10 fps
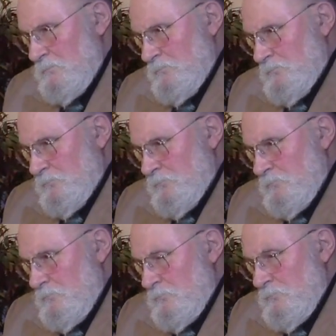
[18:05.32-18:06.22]

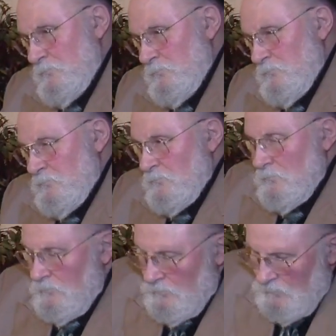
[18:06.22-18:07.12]

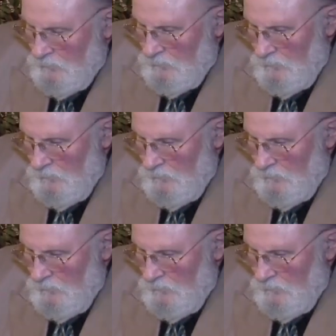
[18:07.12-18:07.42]
[no speech]